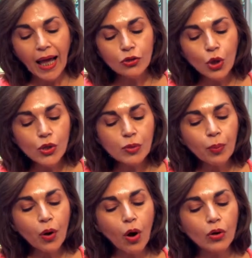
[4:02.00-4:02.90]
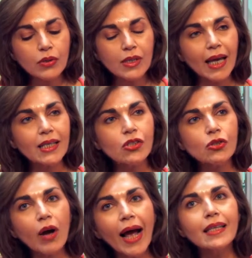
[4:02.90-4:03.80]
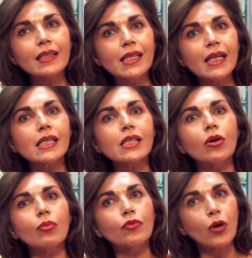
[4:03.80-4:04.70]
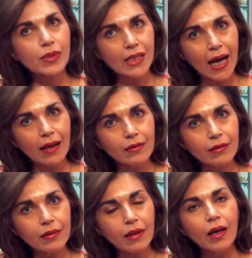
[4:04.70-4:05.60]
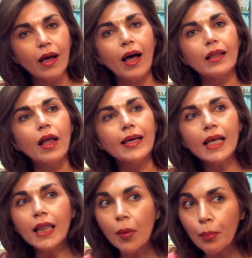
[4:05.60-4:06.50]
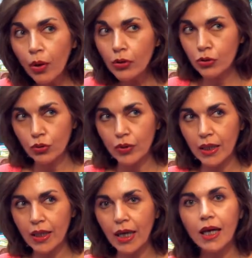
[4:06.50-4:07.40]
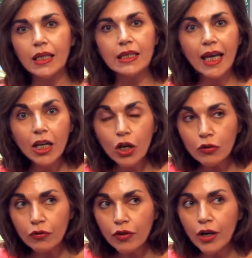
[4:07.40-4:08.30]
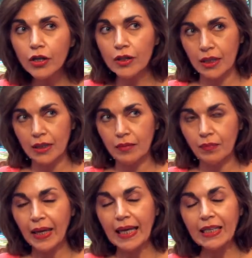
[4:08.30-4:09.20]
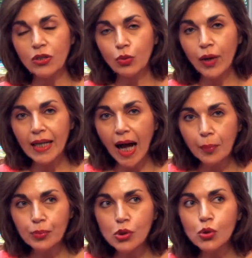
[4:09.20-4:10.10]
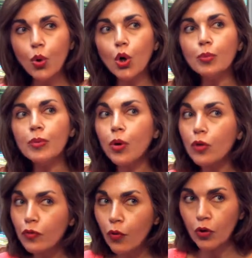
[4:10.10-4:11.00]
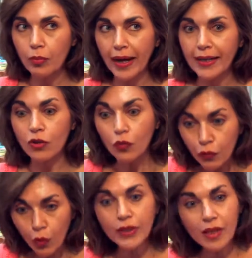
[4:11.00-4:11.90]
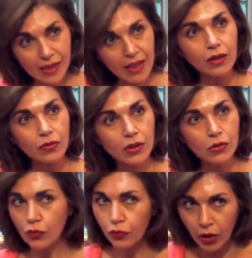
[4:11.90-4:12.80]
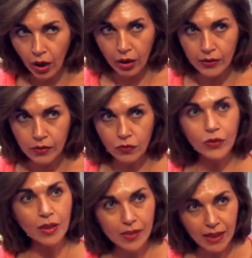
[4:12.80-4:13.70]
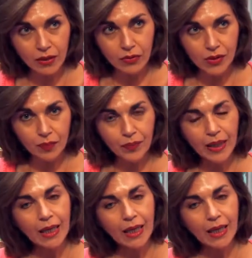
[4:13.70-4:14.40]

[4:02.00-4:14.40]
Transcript: and those plants extract silicium from sand, and like a laboratory, they convert it into an absorbable format for themselves, not for us, for themselves.